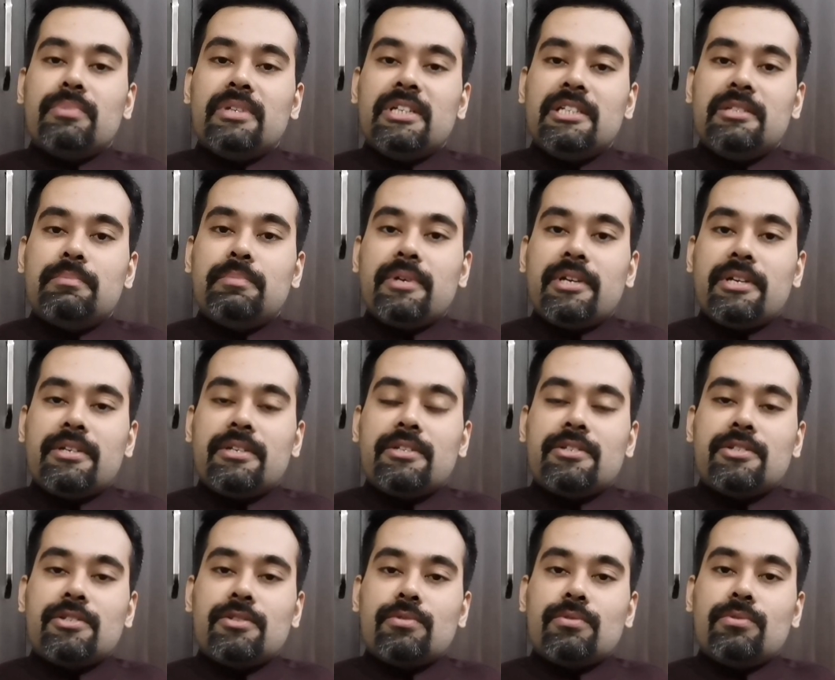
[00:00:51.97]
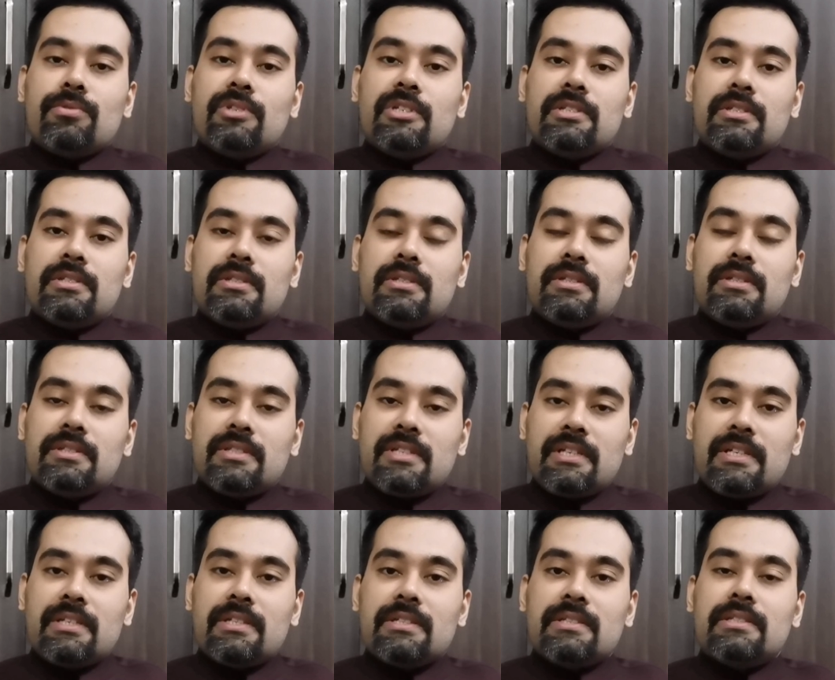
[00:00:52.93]
Please pay attention to this
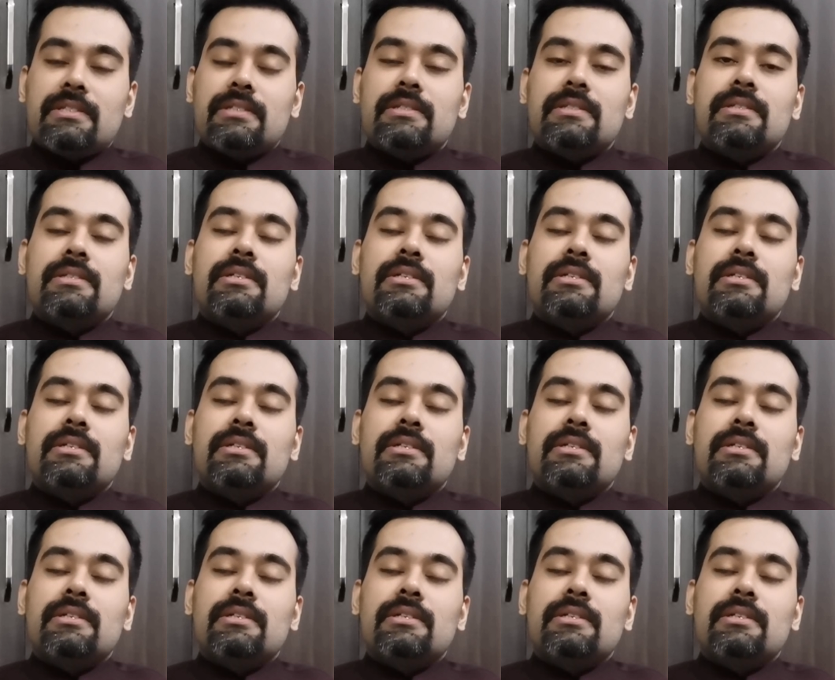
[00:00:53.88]
sentence.